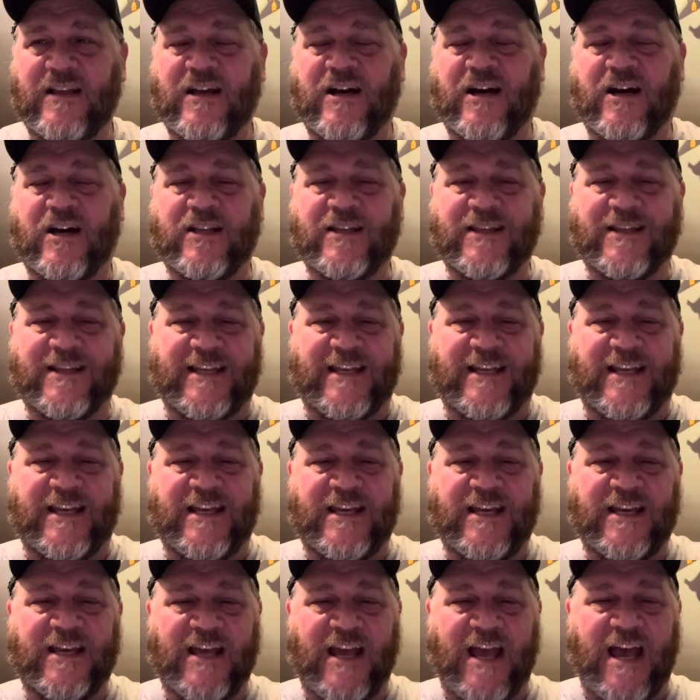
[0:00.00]

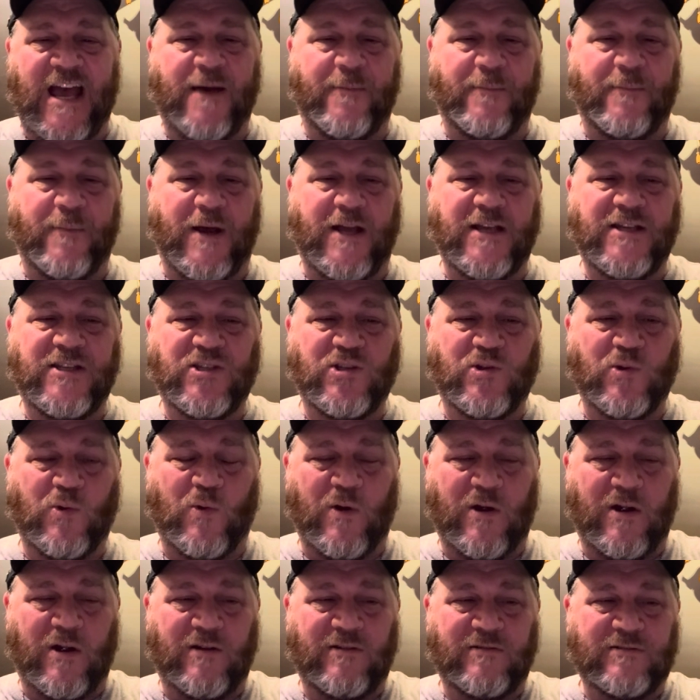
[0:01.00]
league at my
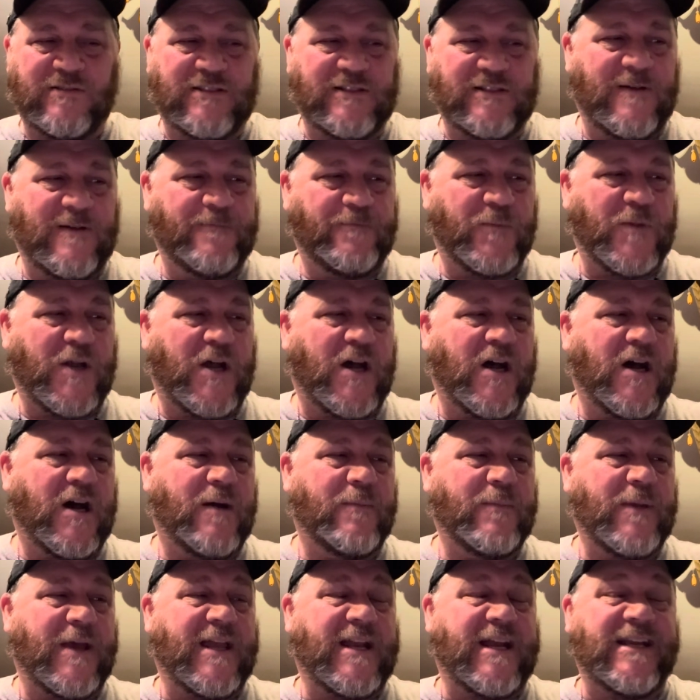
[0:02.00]
store,
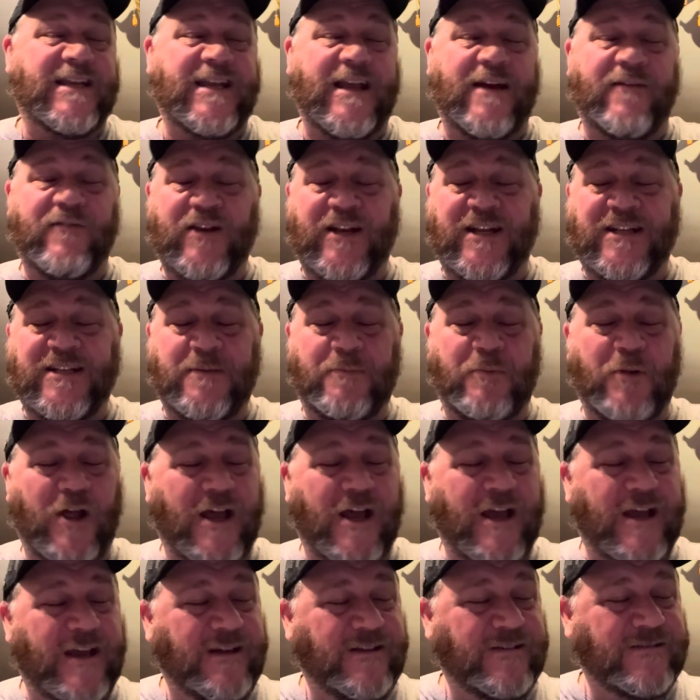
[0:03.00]
and I never get to
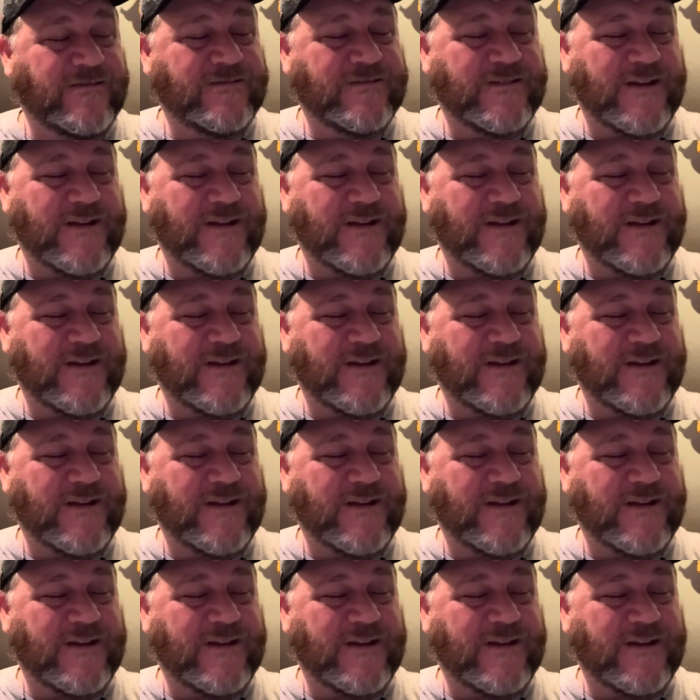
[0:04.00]
play.